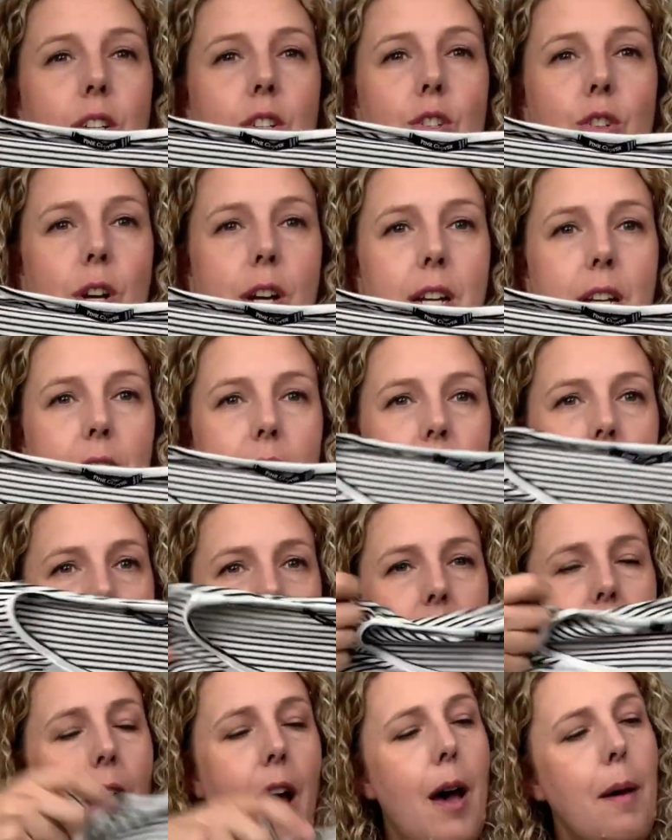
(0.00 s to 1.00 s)
straight knit
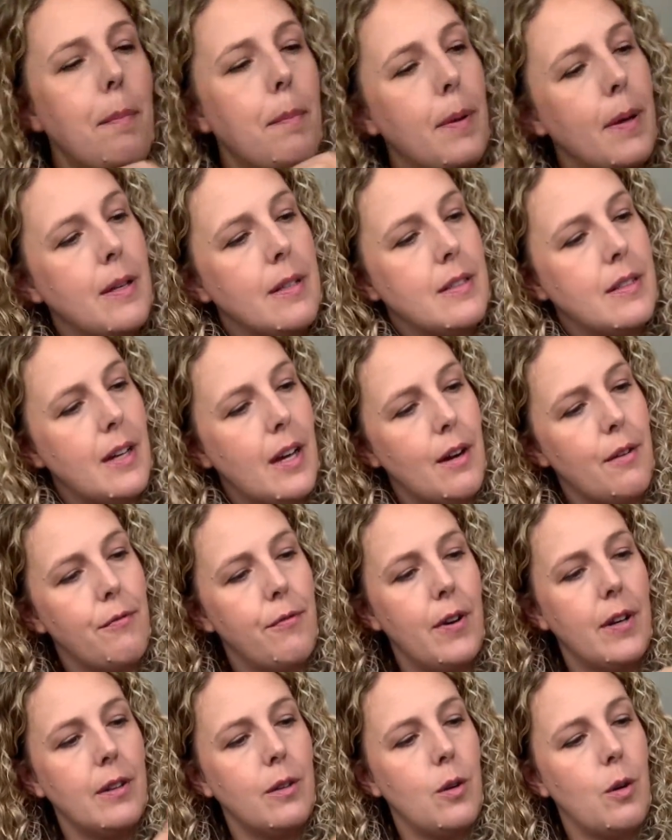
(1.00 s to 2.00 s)
top. It's got a
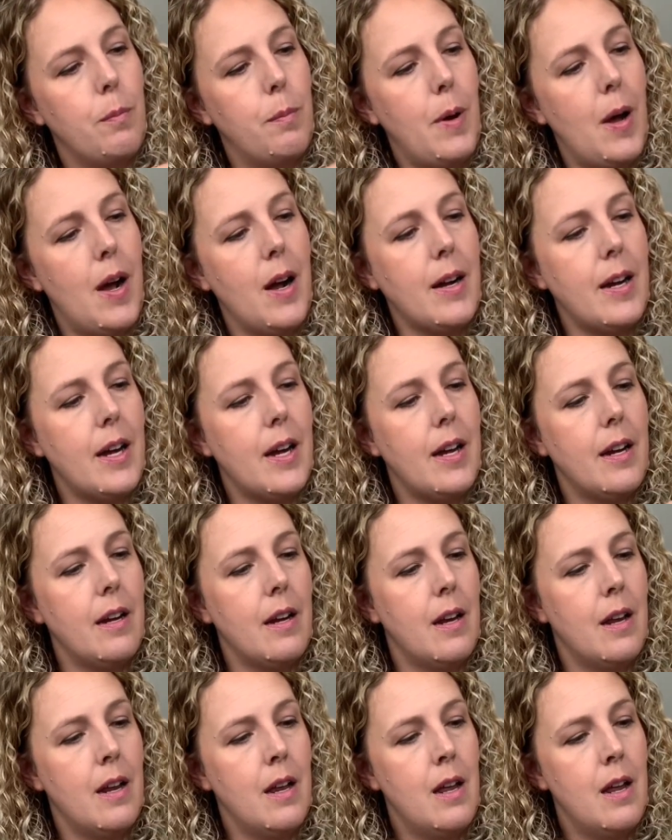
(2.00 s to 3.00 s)
front little pocket,
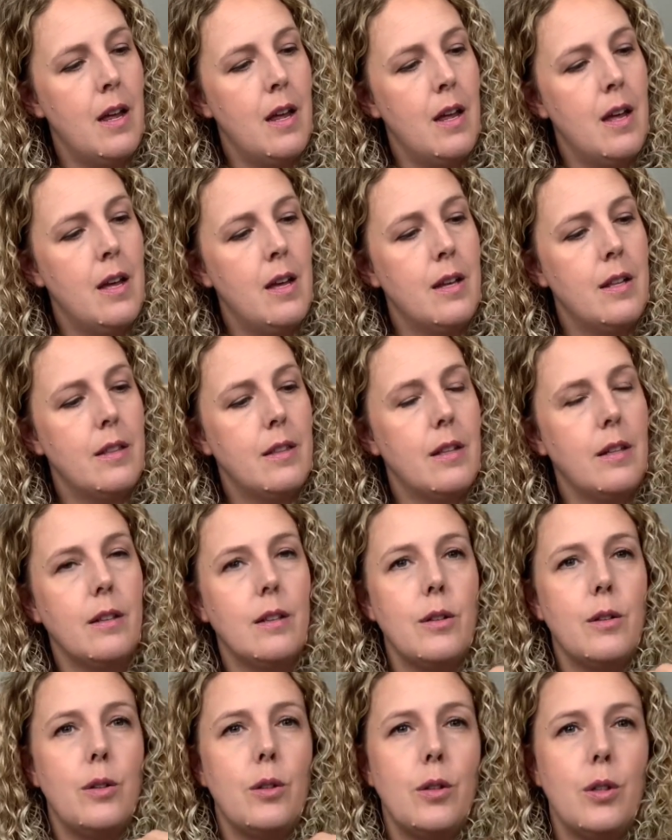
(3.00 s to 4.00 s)
the
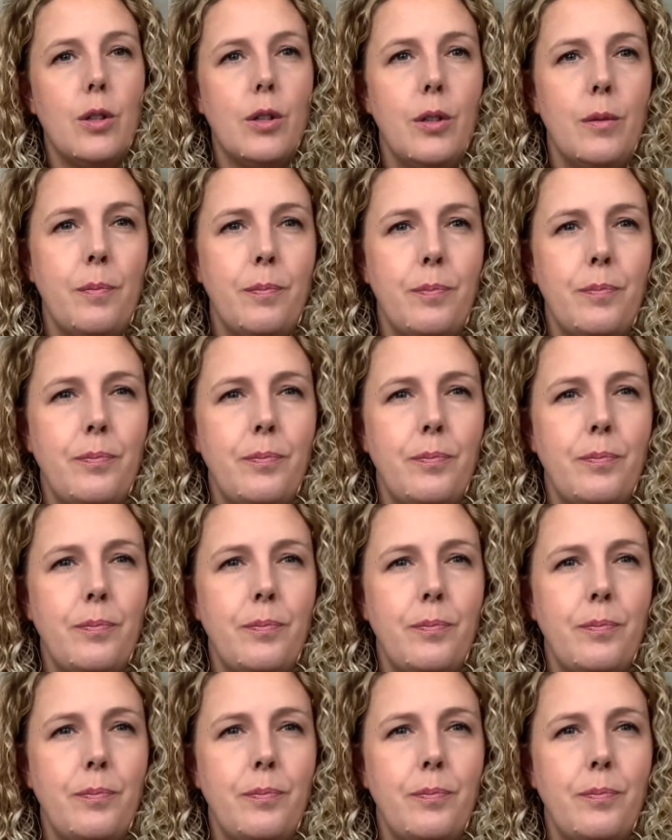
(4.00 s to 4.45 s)
little